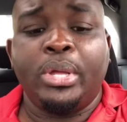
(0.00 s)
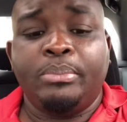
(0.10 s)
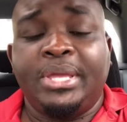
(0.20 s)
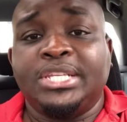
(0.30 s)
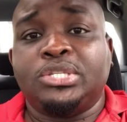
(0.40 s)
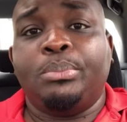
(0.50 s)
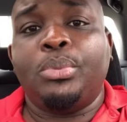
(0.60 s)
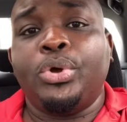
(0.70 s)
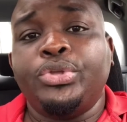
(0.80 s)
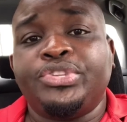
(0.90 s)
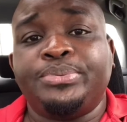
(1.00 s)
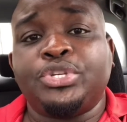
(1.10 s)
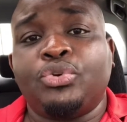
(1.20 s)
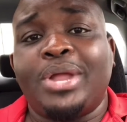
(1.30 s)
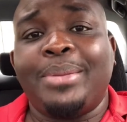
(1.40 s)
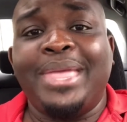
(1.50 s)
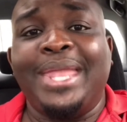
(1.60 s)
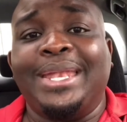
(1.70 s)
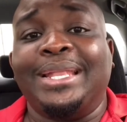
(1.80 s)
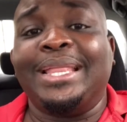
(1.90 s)
because the more you subscribe,
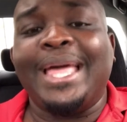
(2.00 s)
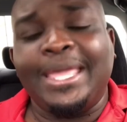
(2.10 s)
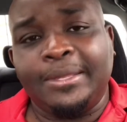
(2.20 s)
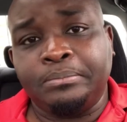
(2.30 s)
hit and like,